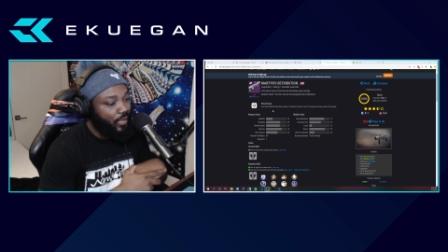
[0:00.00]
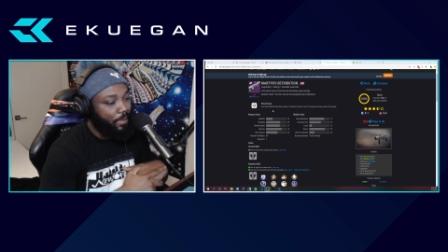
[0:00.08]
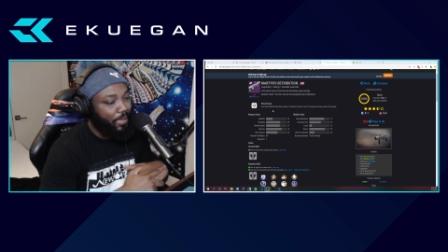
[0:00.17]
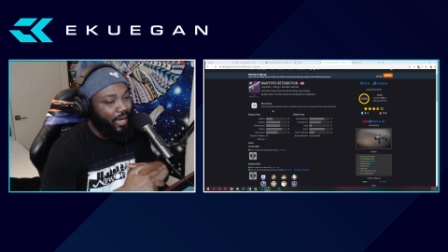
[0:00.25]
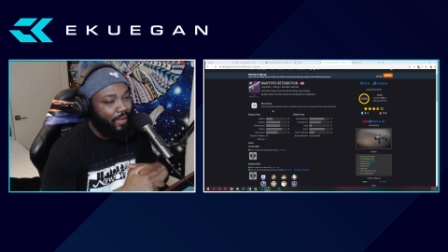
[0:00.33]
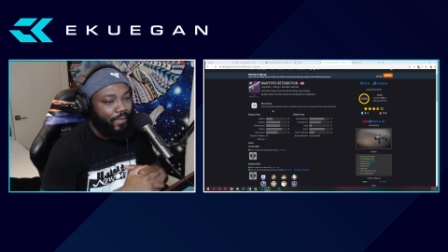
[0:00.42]

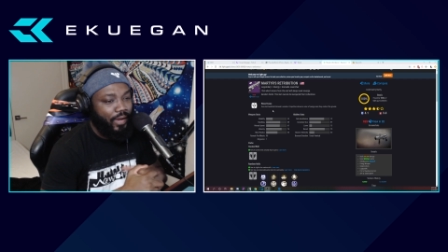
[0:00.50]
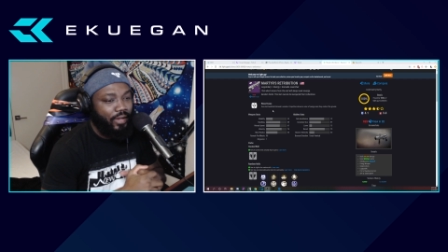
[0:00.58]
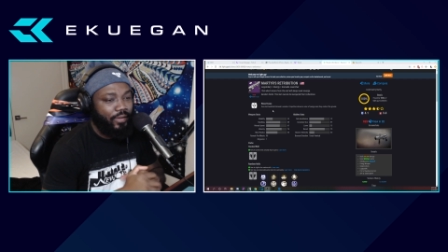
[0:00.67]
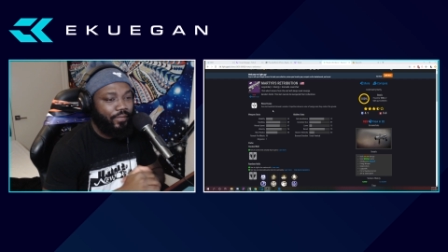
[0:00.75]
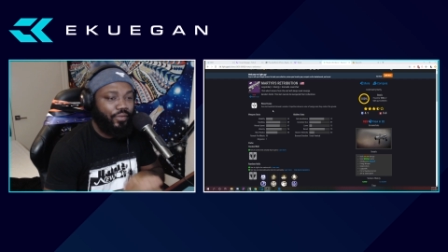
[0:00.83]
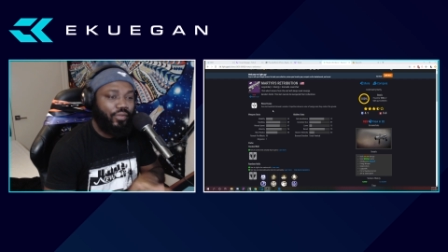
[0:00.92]
But I
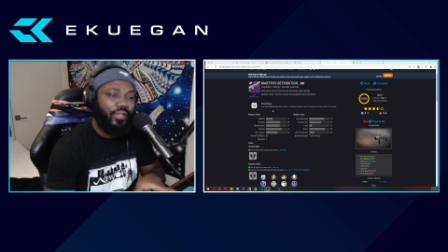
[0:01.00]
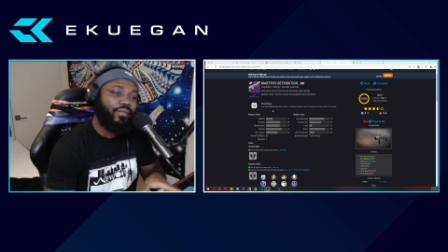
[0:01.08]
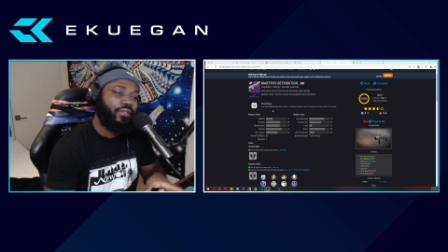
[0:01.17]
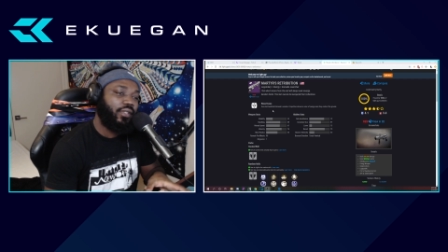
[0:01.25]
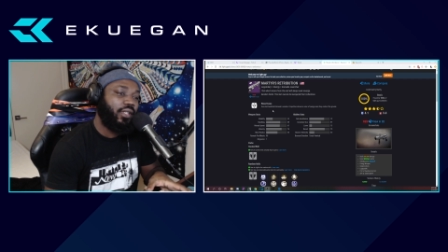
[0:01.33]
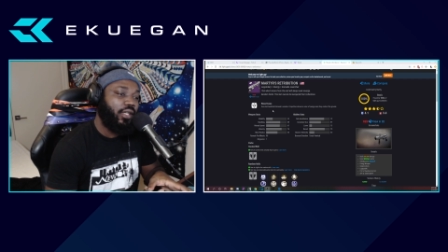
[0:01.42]
found a few
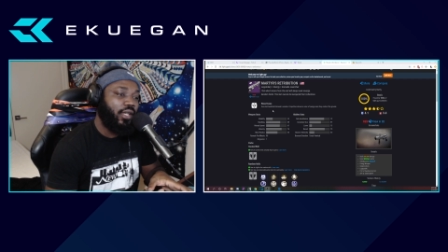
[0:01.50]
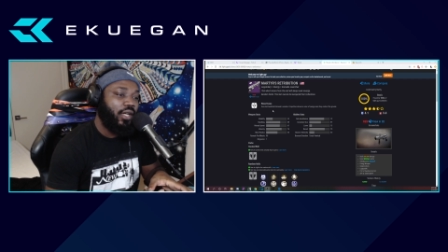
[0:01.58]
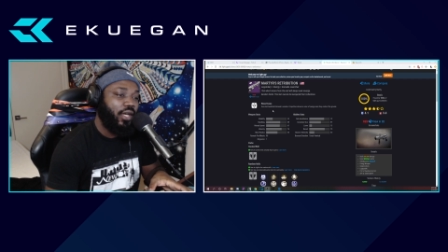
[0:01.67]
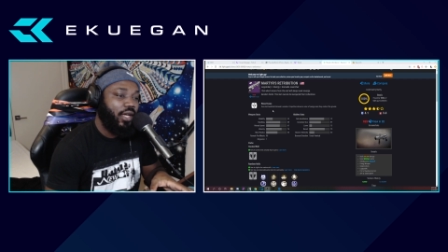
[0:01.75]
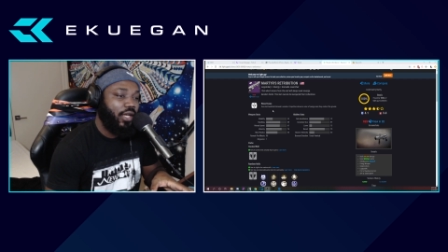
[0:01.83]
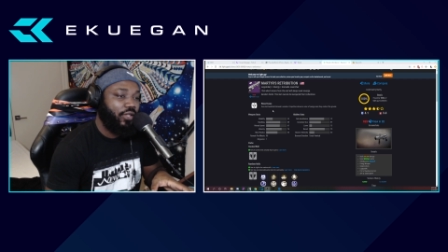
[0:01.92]
different
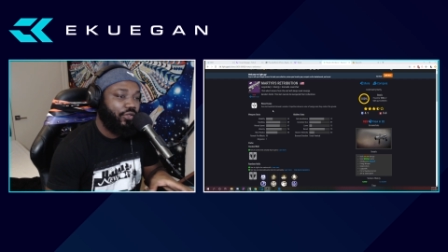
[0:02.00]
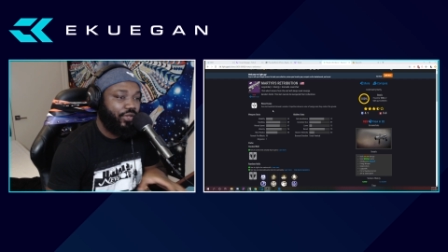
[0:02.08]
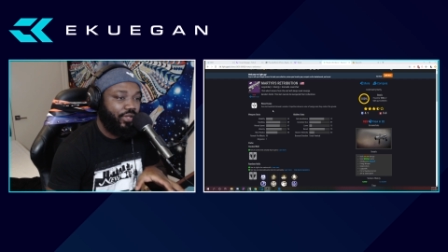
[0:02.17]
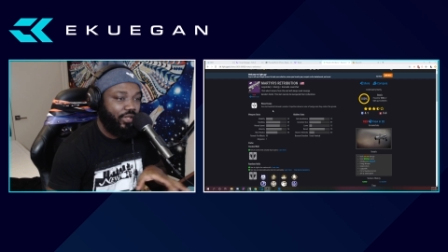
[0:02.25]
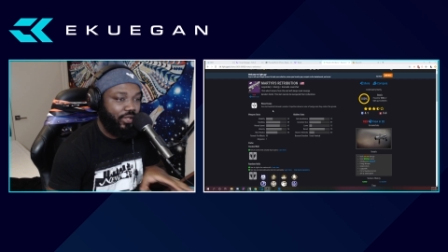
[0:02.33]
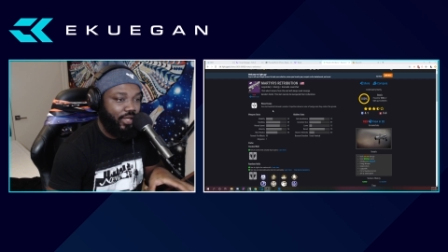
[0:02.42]

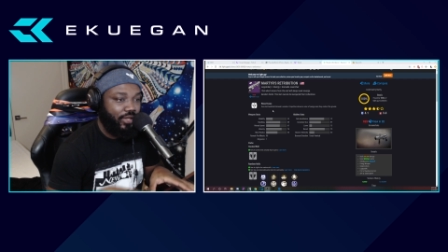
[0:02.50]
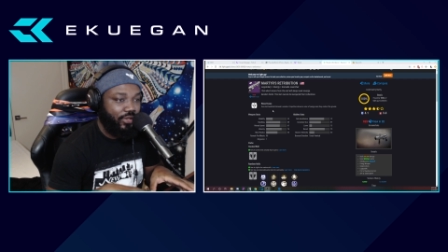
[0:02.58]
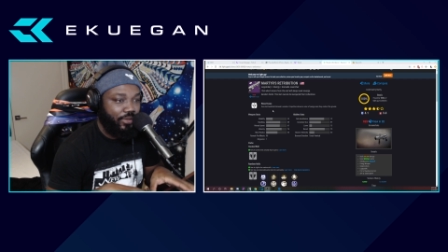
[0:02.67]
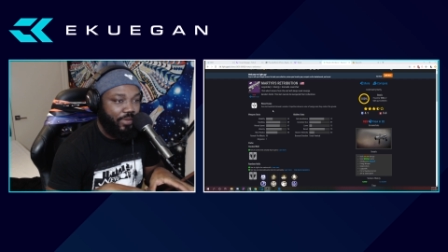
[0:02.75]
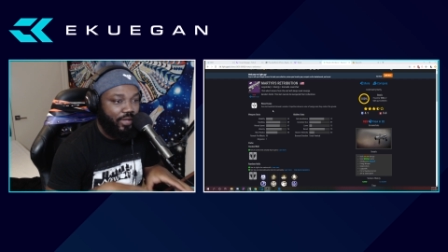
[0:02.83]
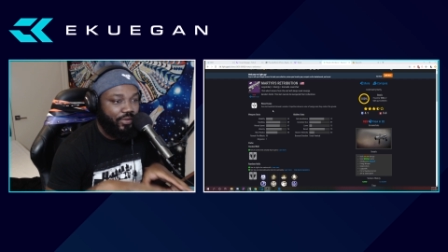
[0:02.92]
intrinsic things
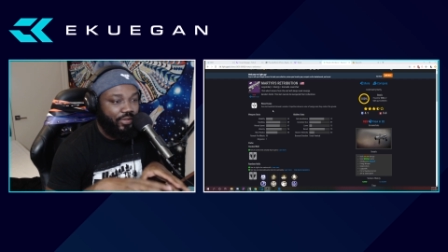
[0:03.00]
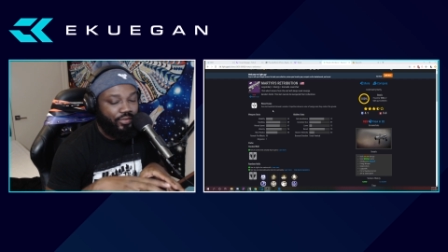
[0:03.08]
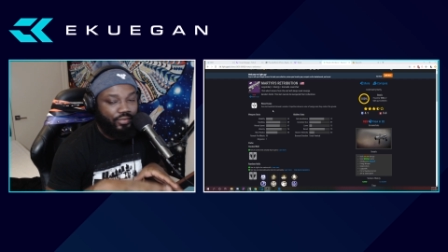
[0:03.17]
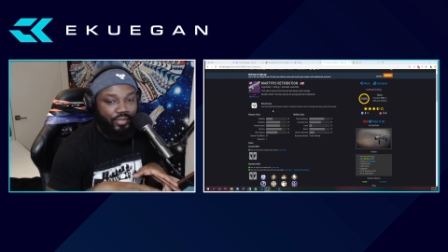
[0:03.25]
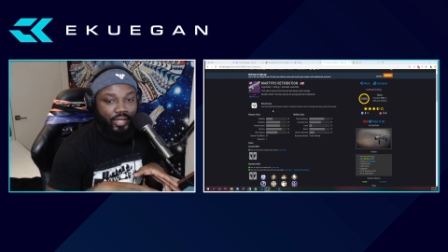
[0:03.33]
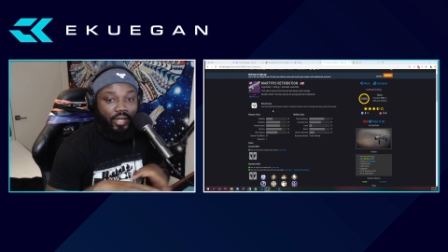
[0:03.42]
about
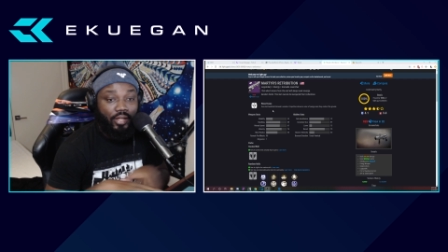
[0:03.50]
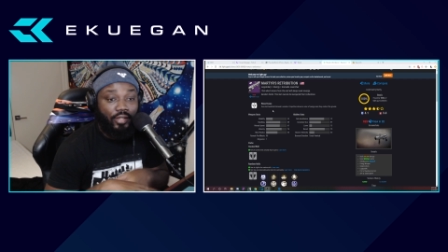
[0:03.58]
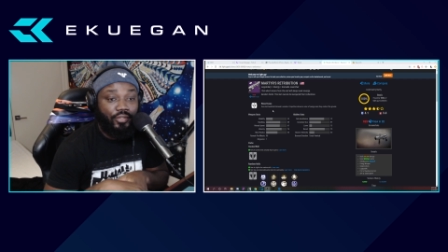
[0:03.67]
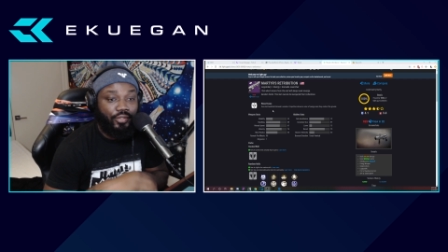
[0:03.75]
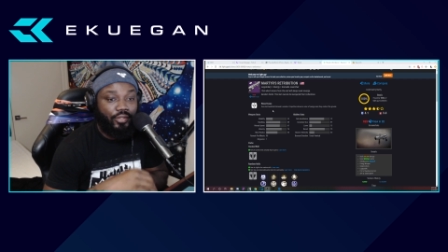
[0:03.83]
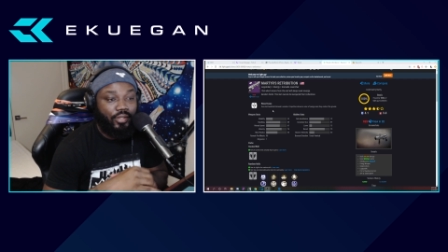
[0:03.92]
this grenade
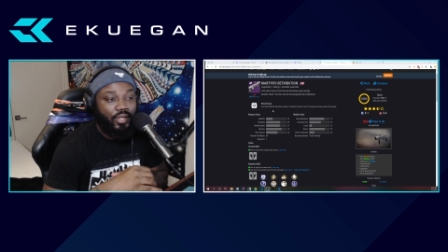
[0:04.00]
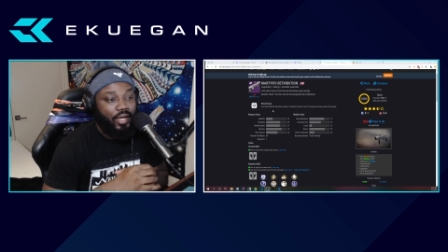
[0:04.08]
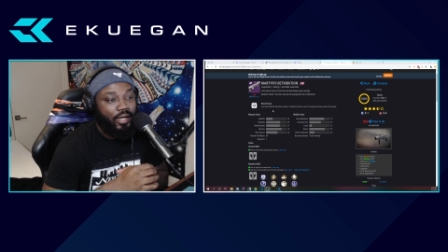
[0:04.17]
launcher.